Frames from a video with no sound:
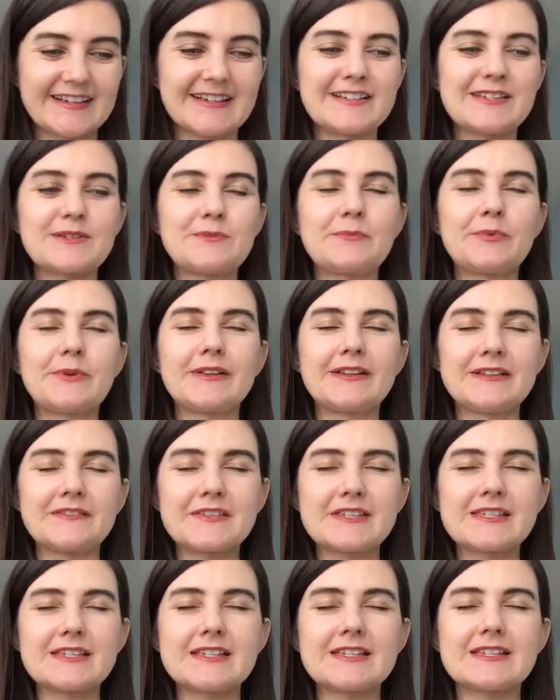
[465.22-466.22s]
So belief
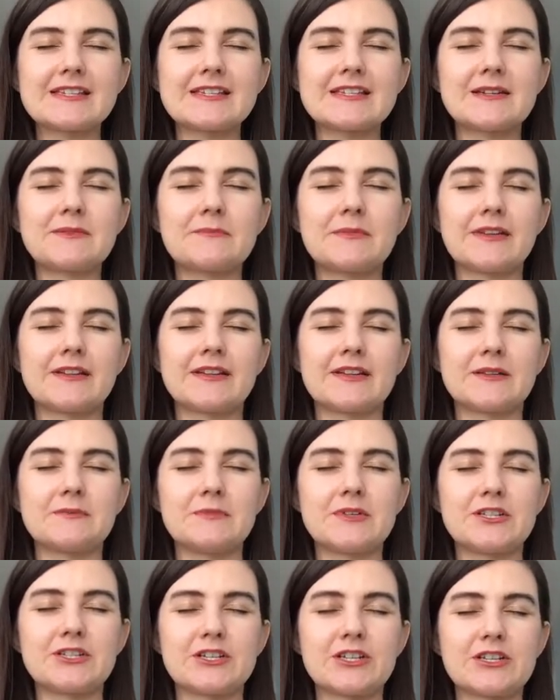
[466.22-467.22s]
system, and let
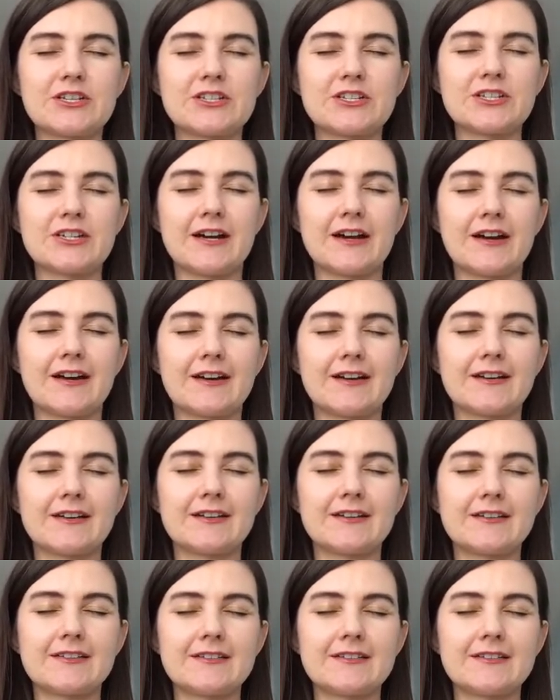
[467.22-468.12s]
me just check.